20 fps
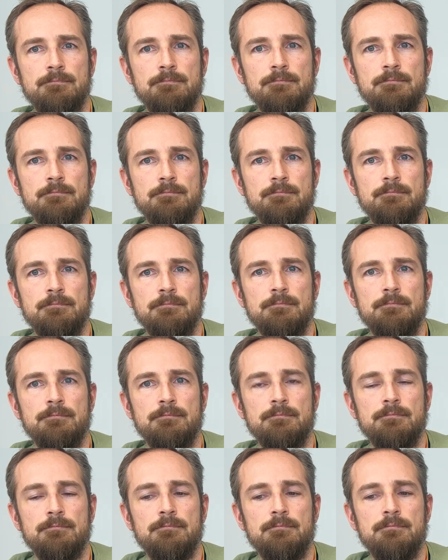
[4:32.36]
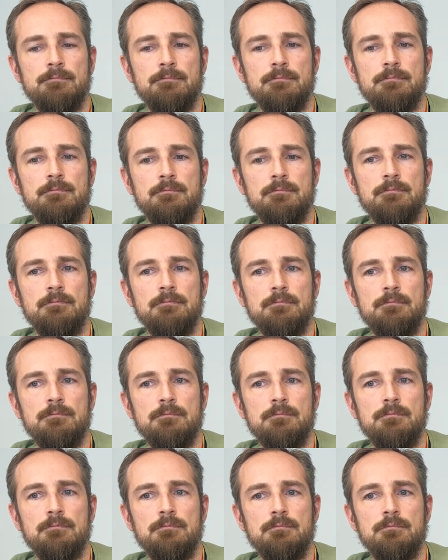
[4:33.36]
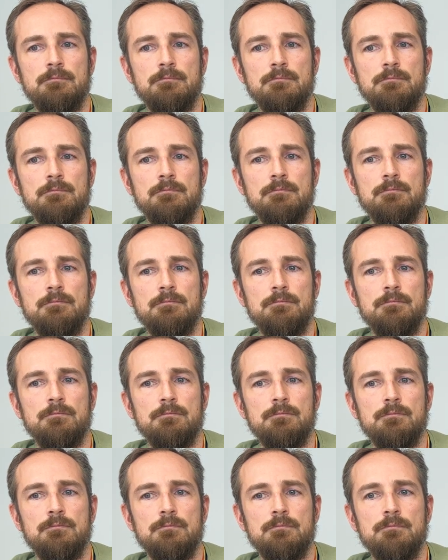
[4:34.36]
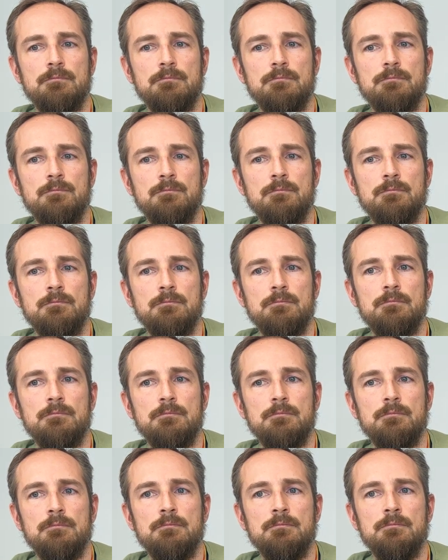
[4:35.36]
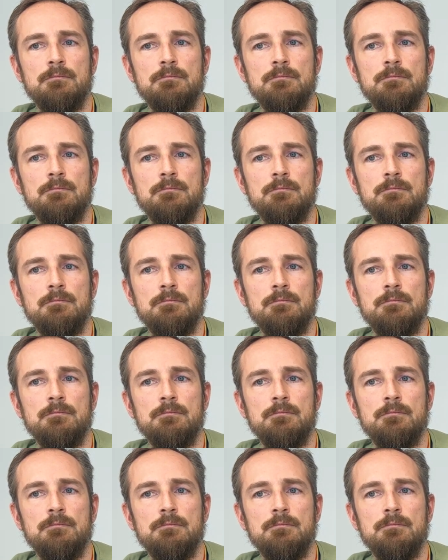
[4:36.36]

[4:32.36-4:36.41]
No words are spoken by the person on screen.